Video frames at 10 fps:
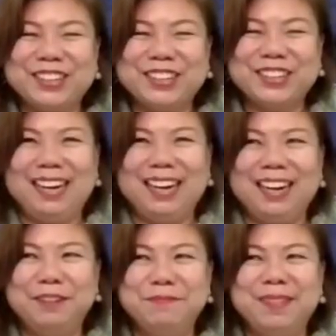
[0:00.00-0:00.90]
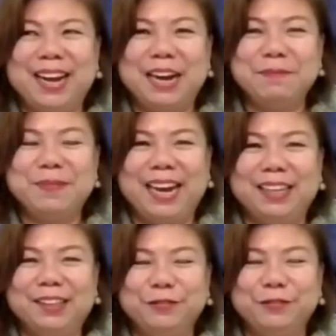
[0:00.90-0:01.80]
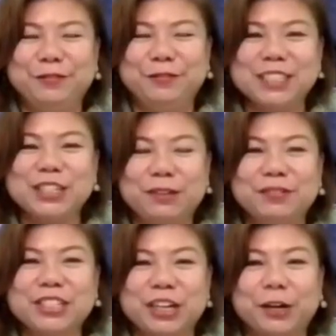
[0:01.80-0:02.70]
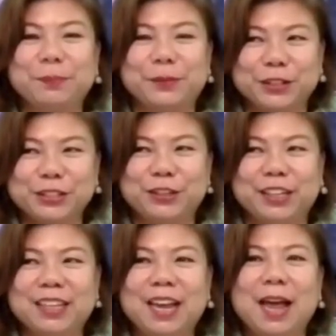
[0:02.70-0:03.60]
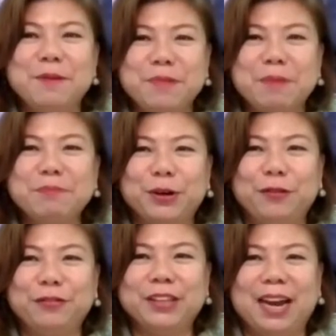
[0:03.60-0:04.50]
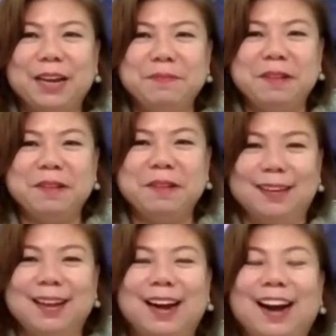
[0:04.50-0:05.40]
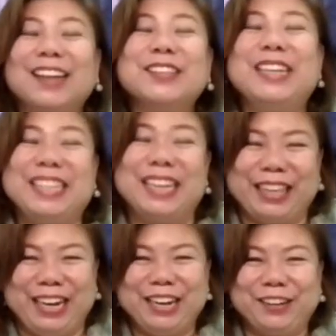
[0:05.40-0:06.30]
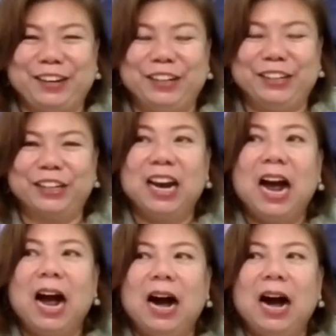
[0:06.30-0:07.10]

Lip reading: Your Honor. I applied for the position of a chairperson, member of the IBP, and actually deputy, Your Honor.